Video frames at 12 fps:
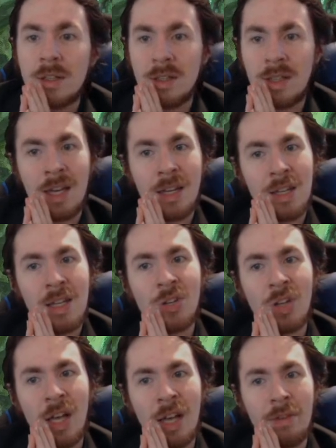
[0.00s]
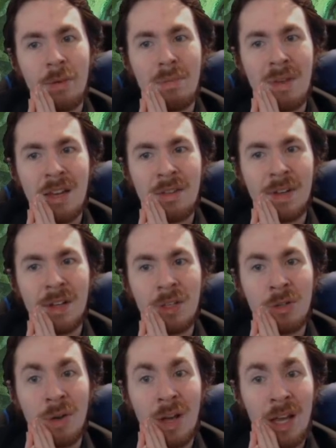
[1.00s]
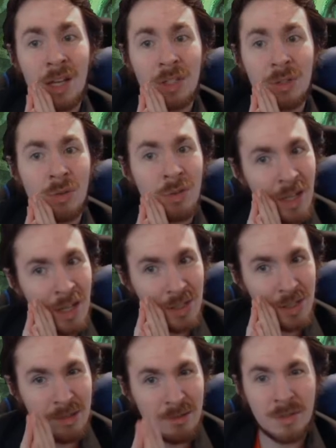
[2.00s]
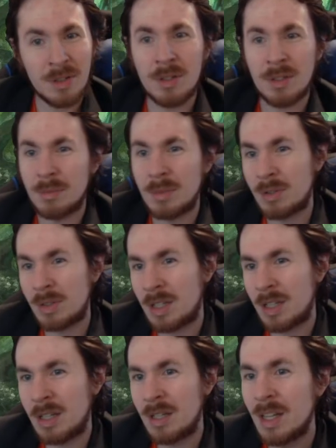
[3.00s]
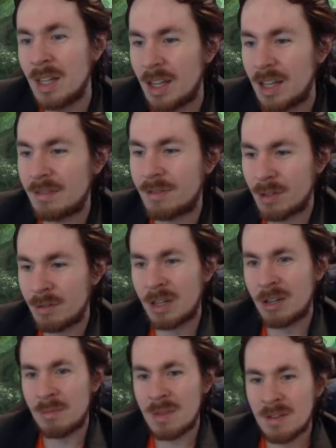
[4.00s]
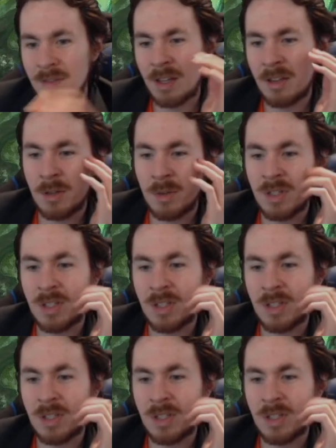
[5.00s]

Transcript: that each have a mana value X or less and reveal them. Okay. And for the record, mana value is